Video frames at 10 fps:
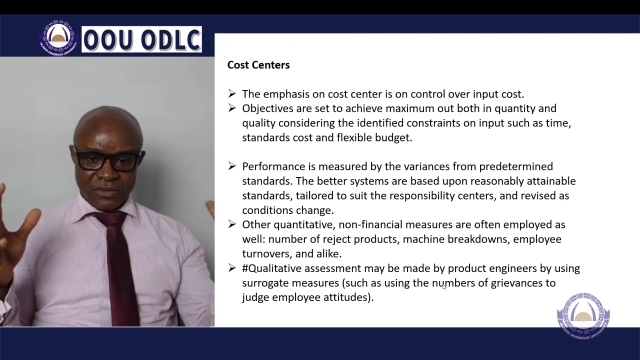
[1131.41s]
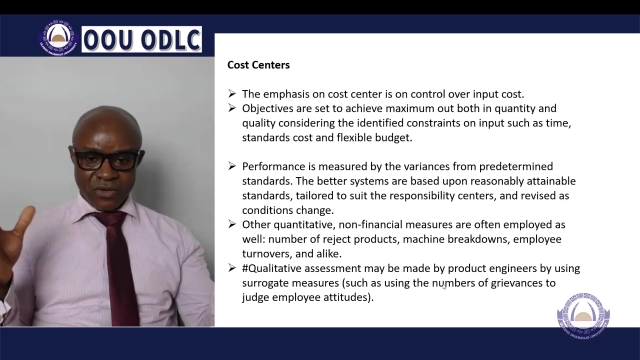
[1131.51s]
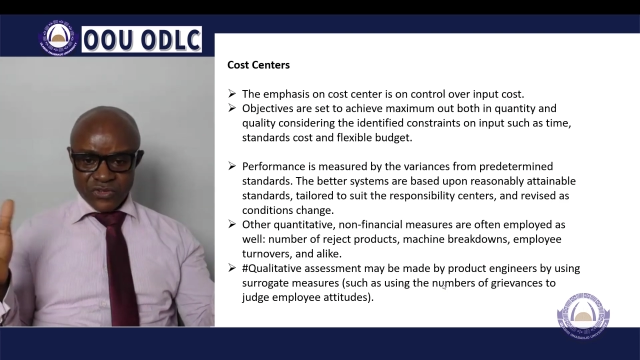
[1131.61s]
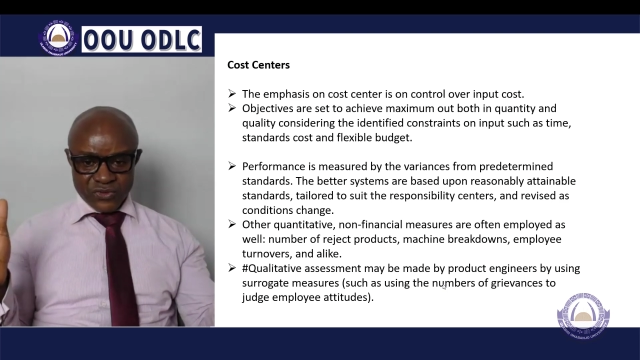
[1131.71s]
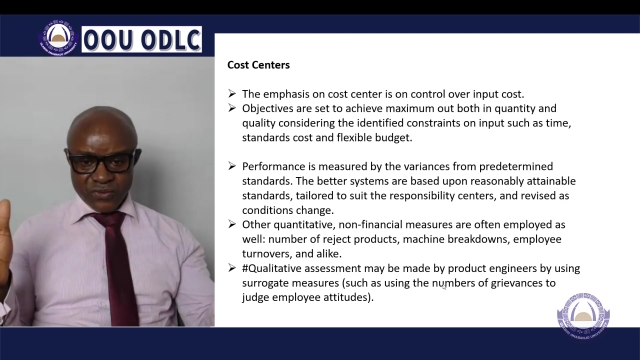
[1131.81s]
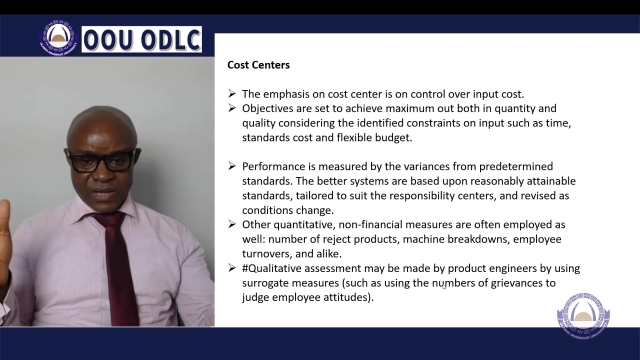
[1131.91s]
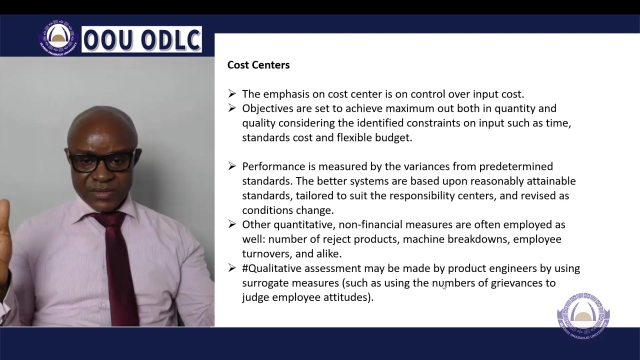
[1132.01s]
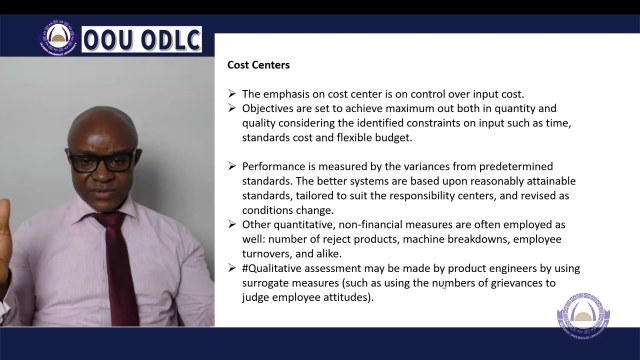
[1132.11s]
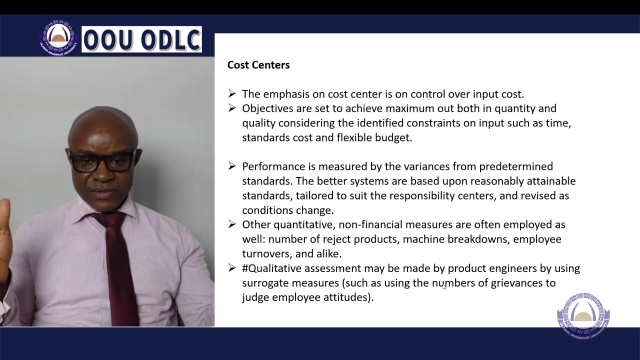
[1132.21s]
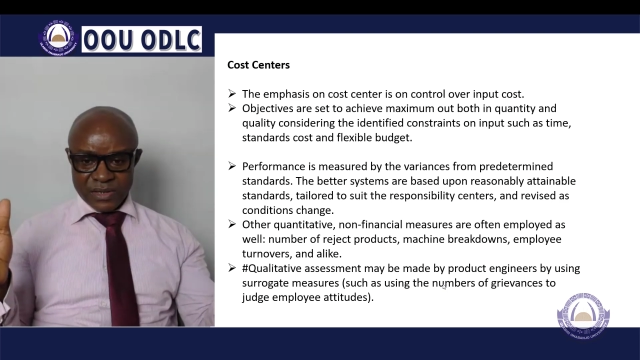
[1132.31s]

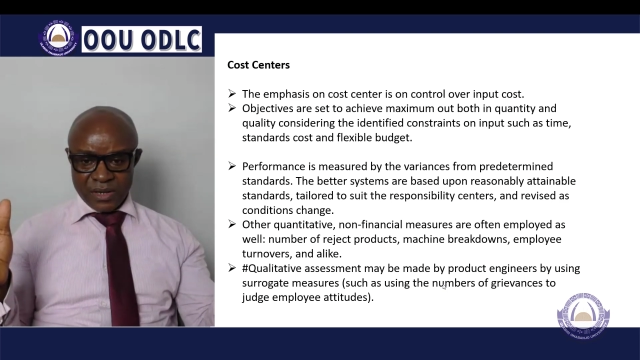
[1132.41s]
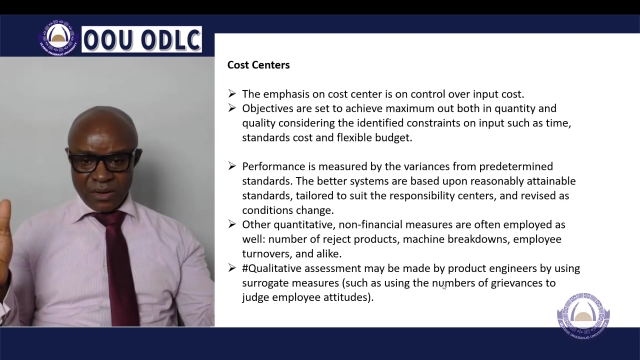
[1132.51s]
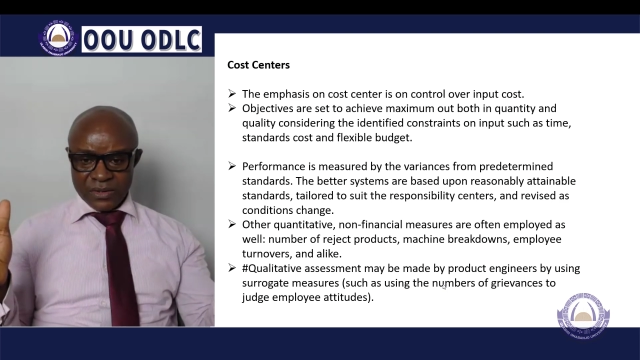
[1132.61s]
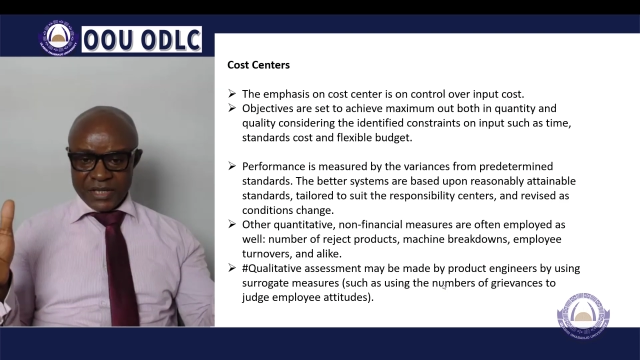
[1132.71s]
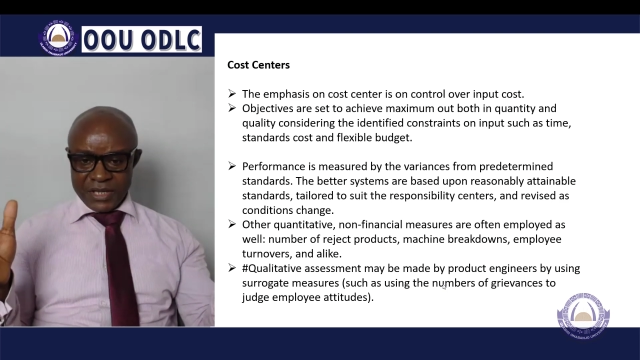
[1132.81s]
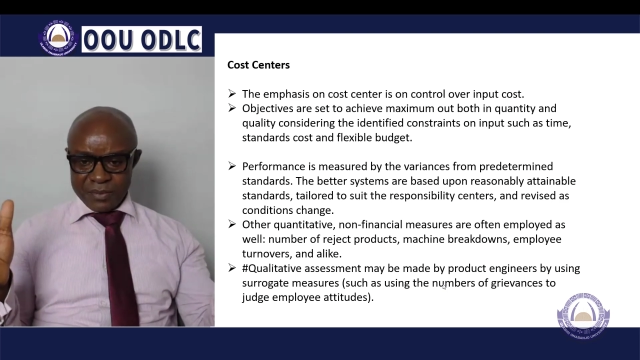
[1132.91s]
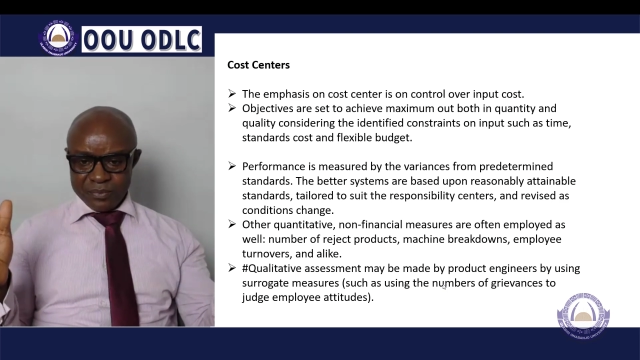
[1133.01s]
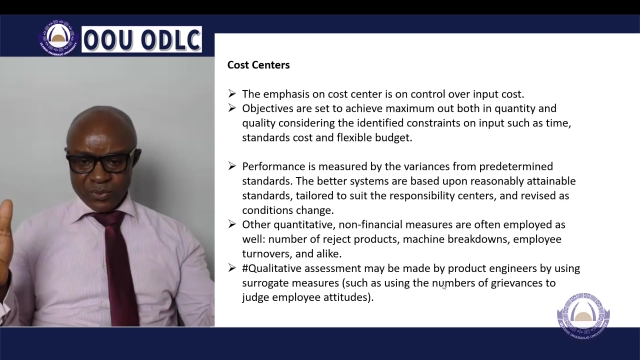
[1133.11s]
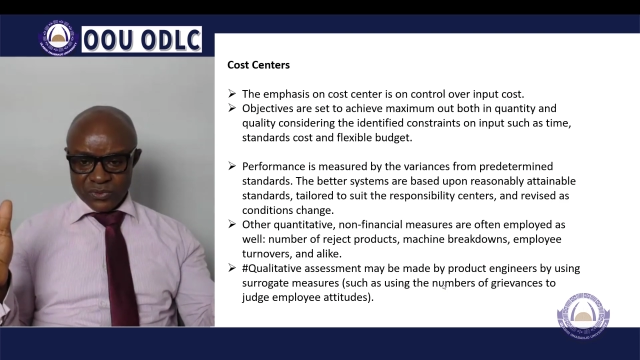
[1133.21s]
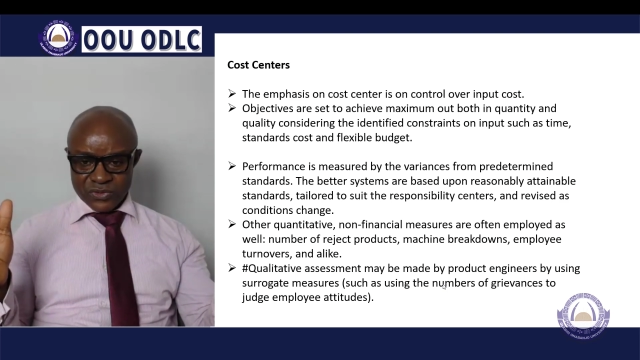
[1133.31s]
constraints on the
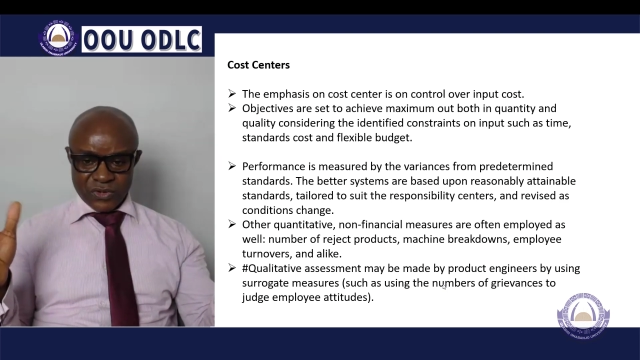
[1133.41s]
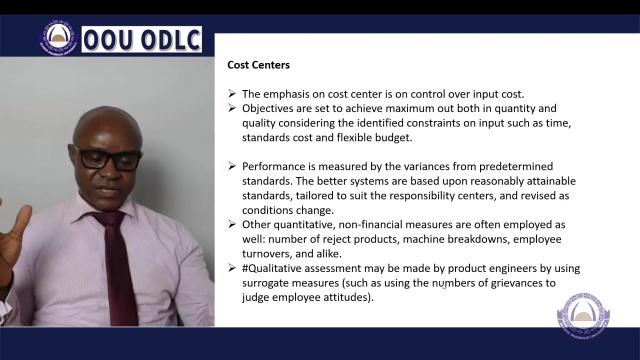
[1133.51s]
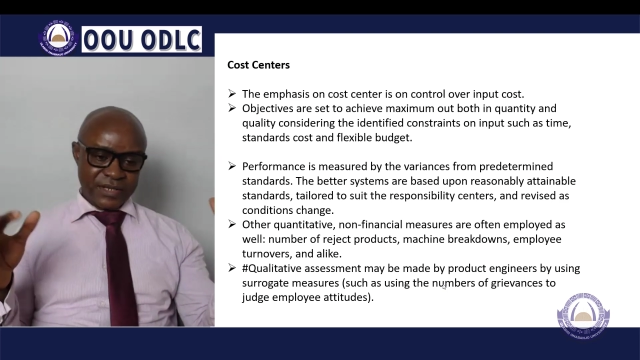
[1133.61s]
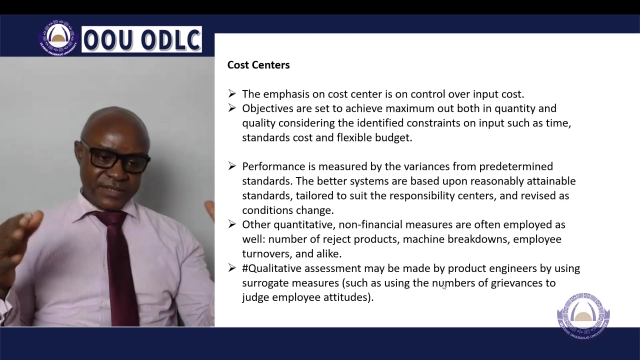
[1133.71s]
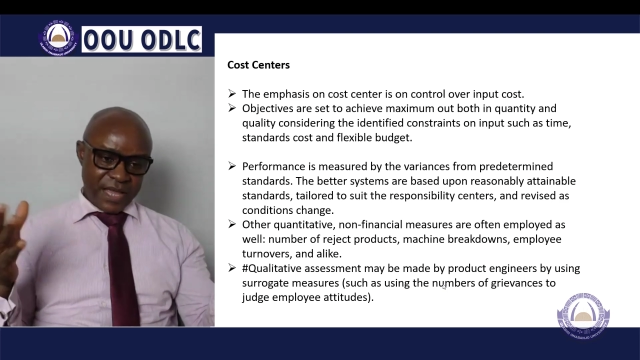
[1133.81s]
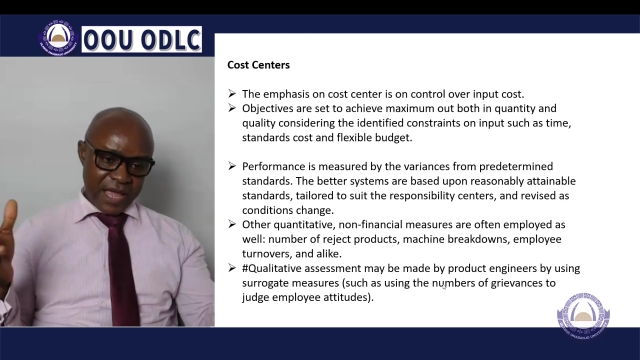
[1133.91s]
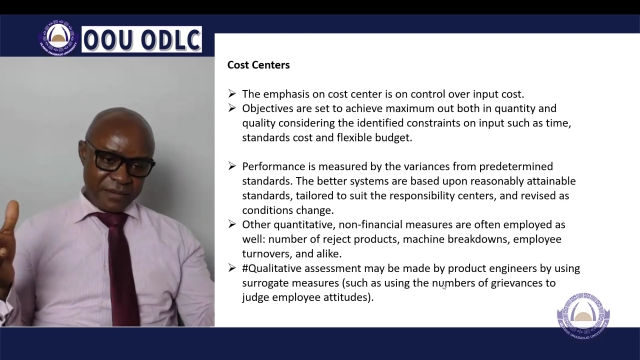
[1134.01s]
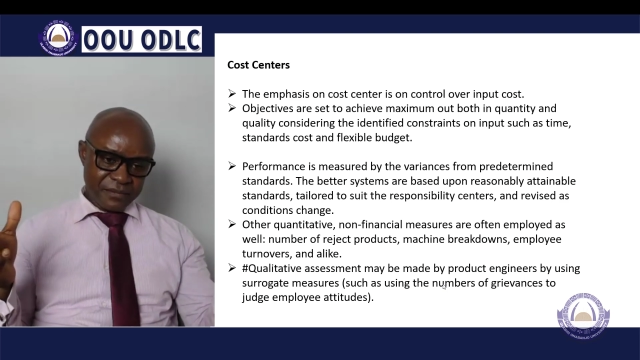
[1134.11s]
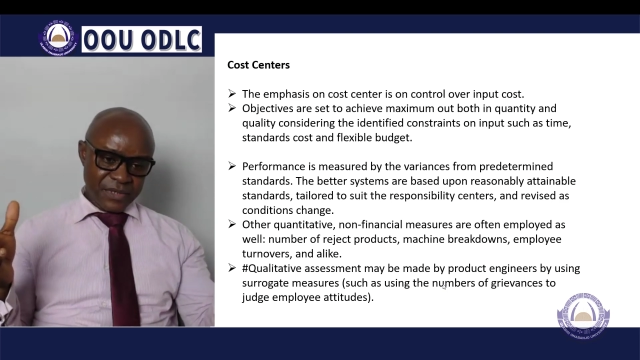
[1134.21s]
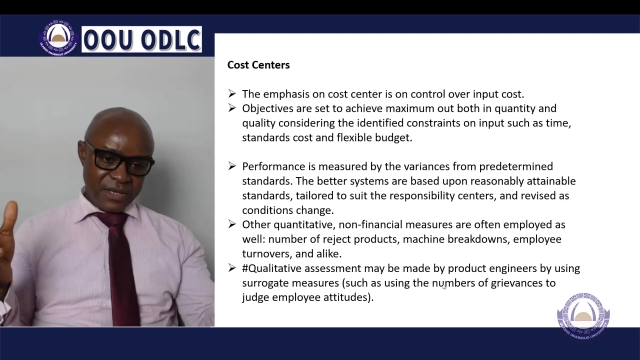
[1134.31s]
inputs, such as
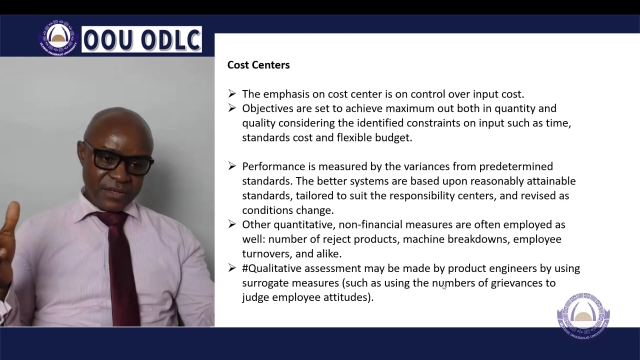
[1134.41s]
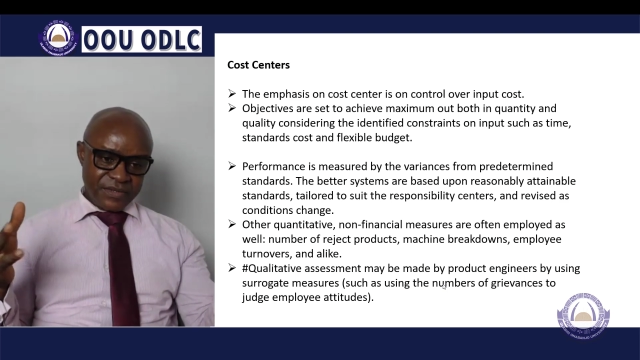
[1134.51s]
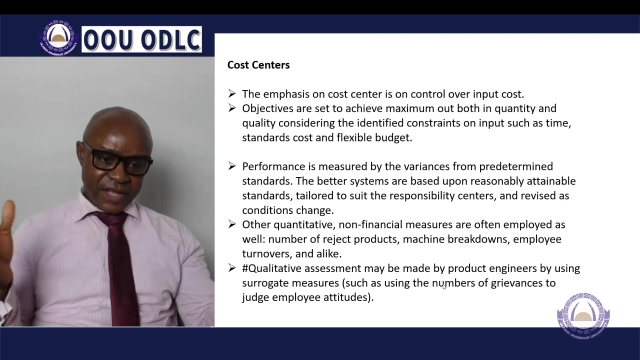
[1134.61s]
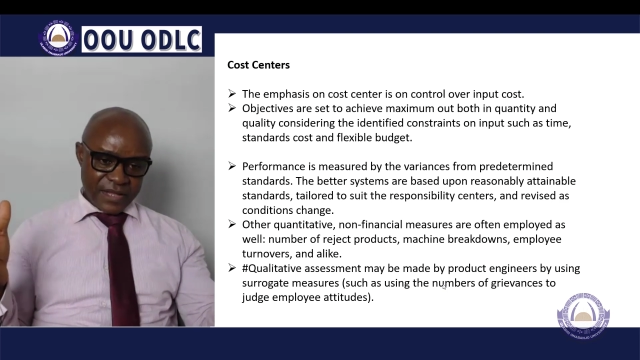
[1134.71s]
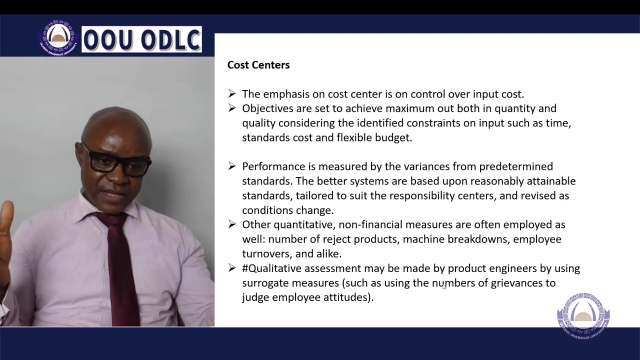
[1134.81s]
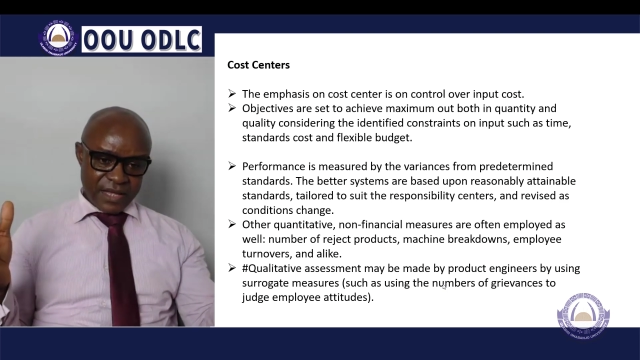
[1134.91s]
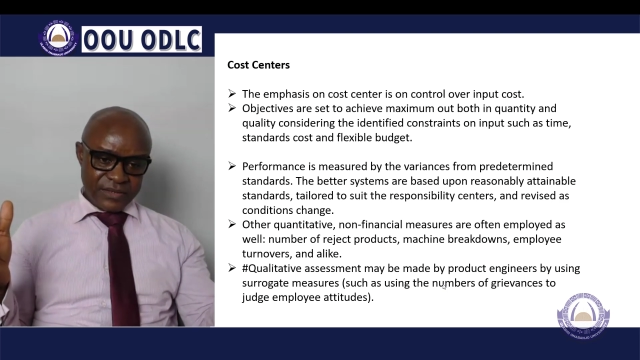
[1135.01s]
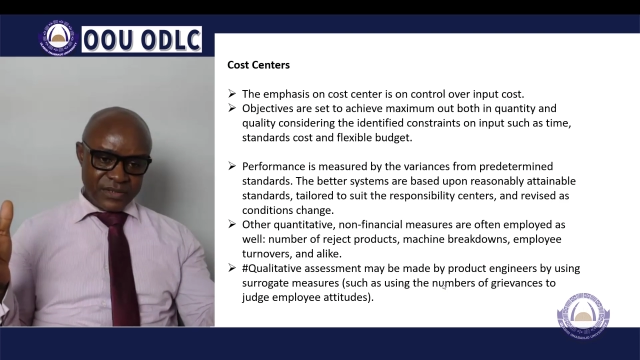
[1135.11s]
time, standard